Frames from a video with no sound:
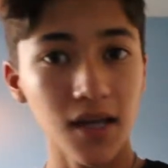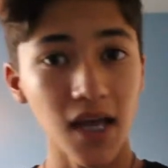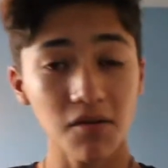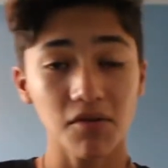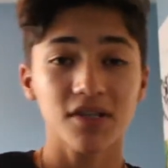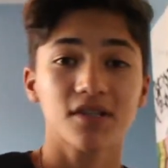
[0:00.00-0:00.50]

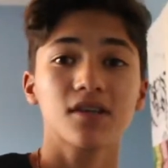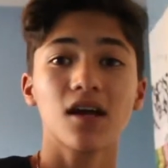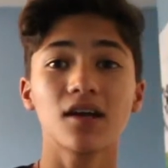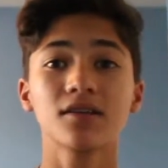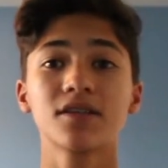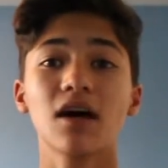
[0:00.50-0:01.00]
Anyways,
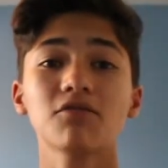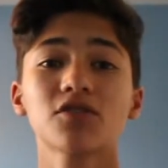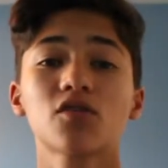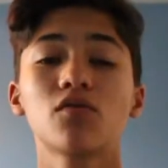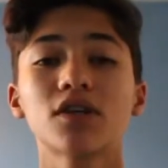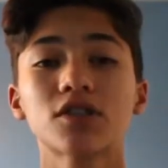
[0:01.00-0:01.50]
guys, that was
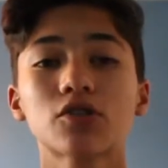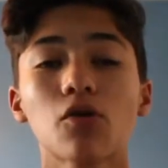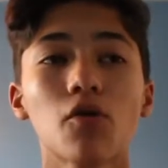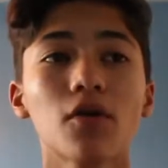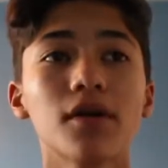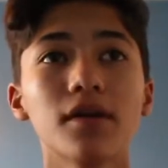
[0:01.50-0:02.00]
a quick
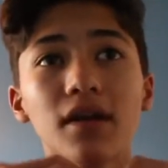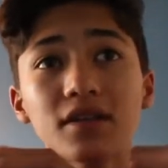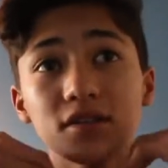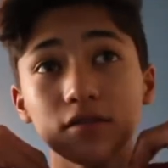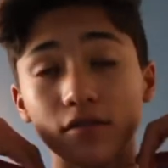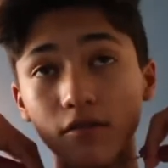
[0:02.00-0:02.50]
story.
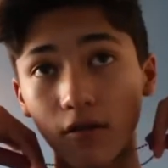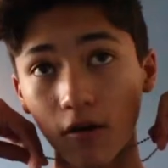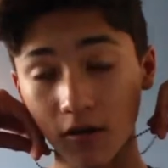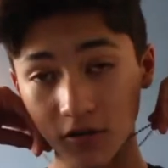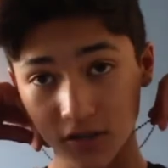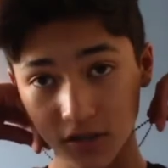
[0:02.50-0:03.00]
That's
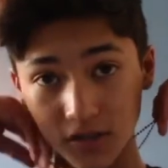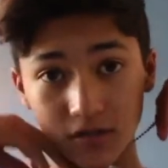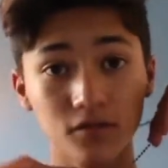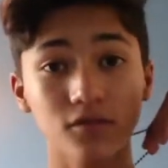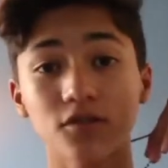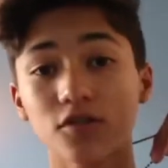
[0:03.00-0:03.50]

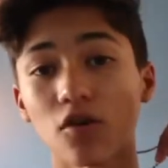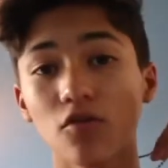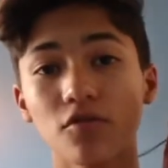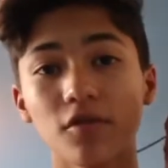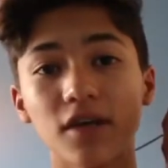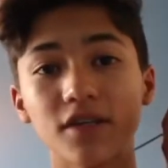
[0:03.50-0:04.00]
honestly
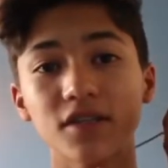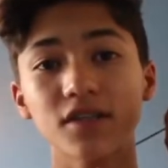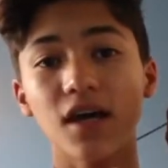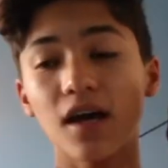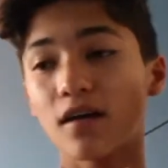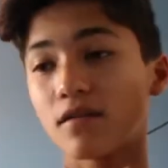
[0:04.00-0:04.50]
so crazy
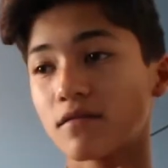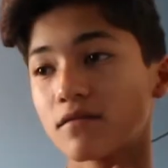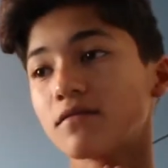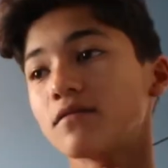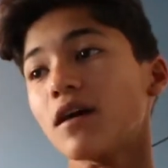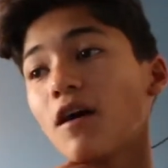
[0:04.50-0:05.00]
that
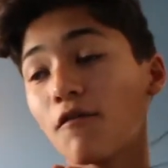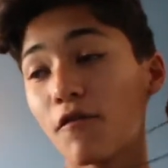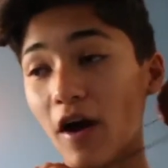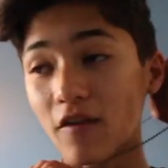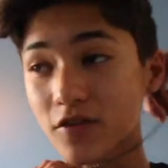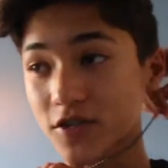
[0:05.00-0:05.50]
I
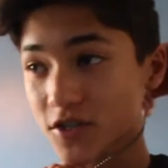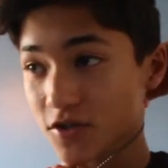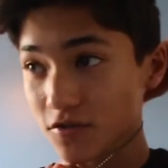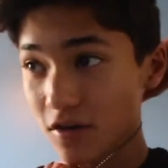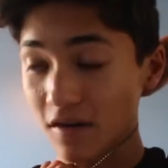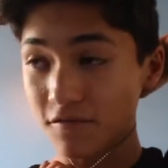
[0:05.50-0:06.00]
found this
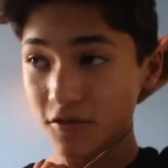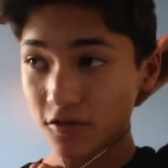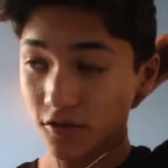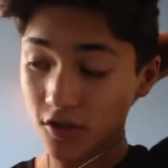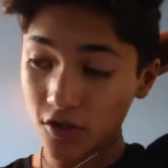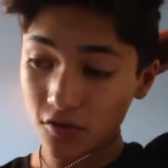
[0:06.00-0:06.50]
scooter after
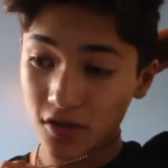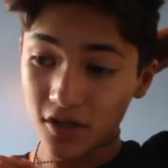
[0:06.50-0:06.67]
2